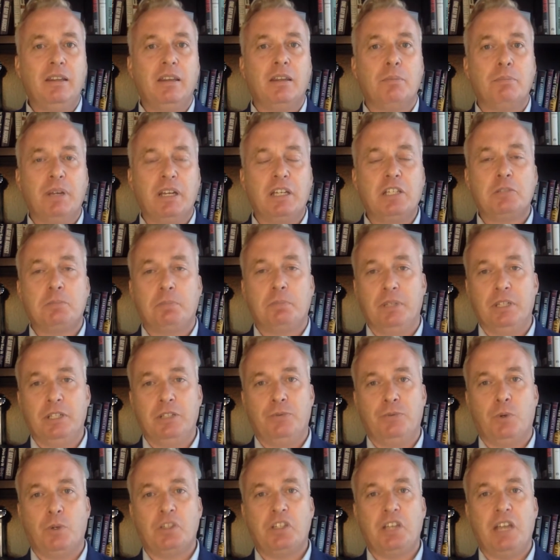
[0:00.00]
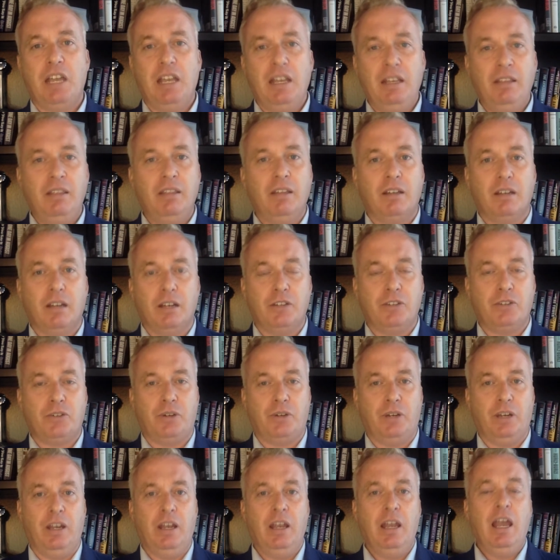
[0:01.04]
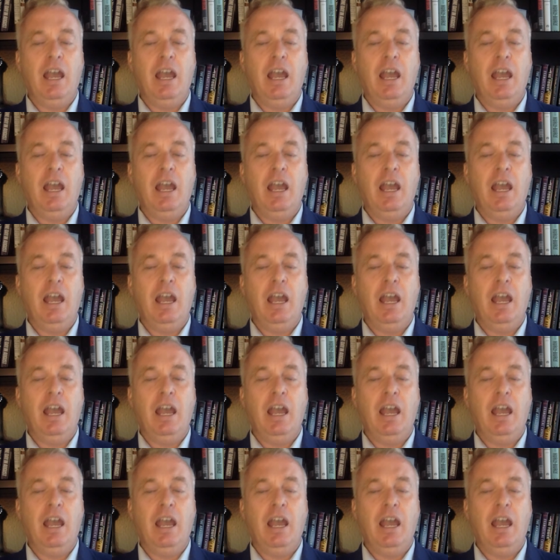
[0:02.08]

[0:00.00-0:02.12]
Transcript: the biggest police force in the country.